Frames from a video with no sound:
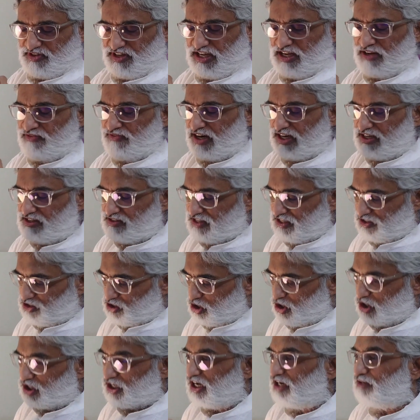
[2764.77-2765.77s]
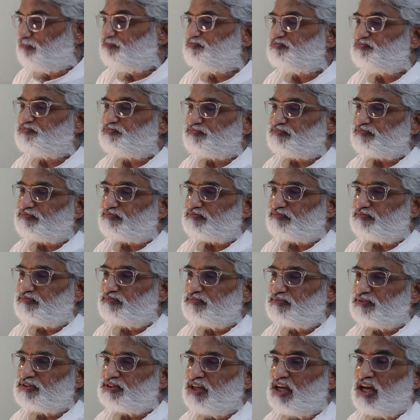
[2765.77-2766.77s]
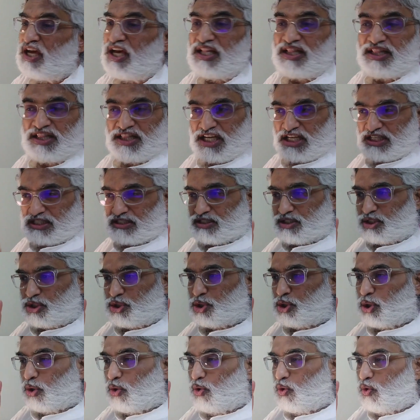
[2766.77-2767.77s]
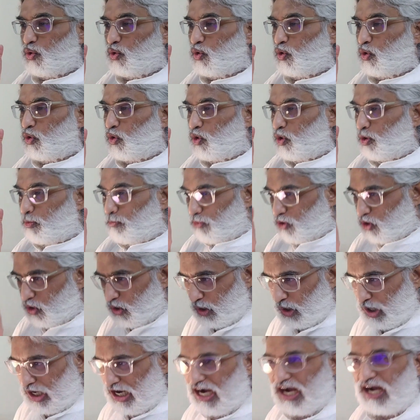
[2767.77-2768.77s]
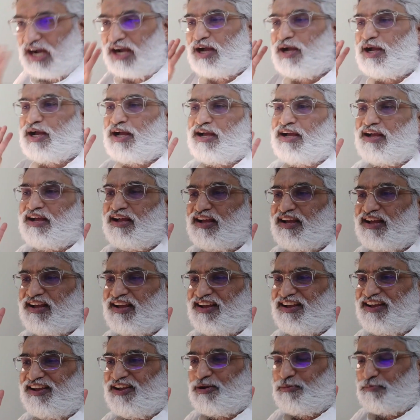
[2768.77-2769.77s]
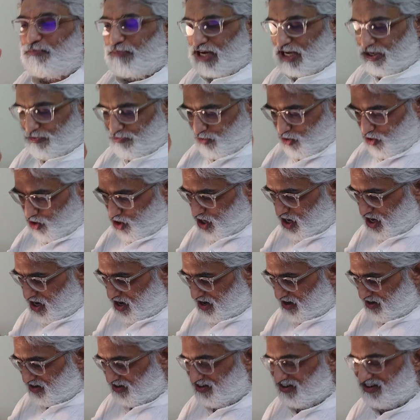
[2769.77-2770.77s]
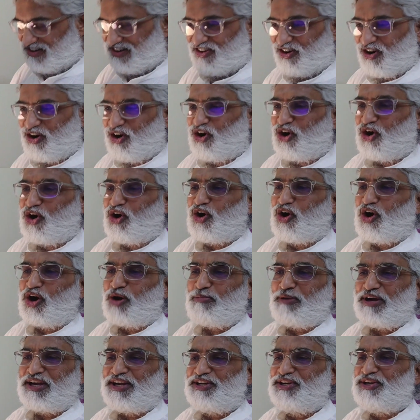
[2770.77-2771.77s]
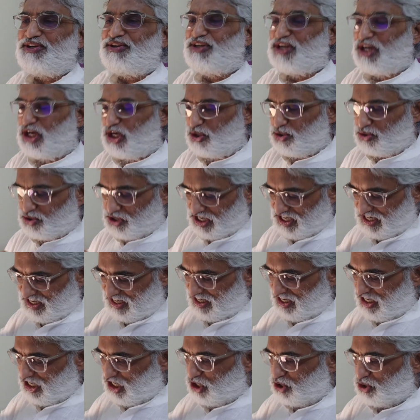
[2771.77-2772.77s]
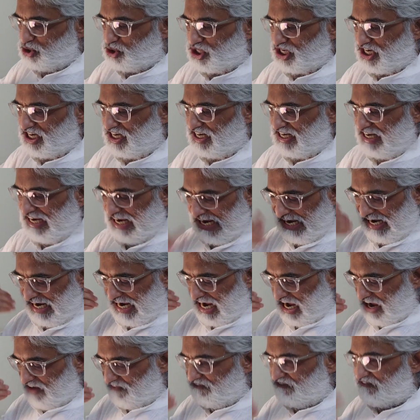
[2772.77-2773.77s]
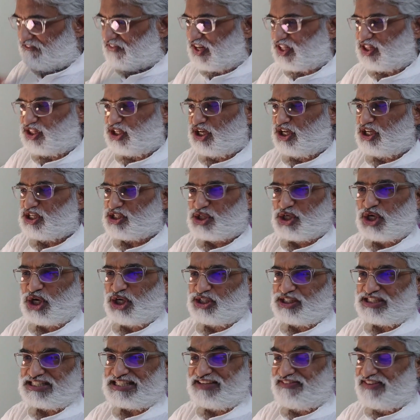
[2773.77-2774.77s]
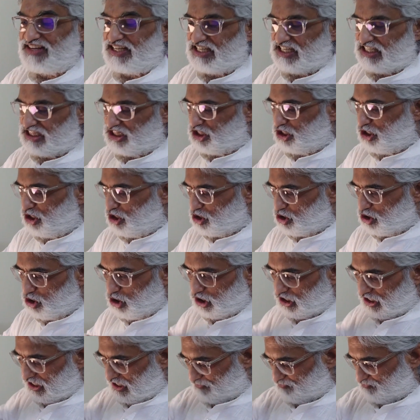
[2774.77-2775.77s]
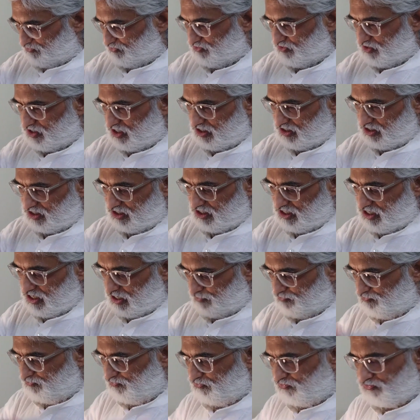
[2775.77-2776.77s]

And what is that sloka? Nashto moha. My moha, all my delusion, illusion, everything is gone. 73rd sloka, I think. Yeah.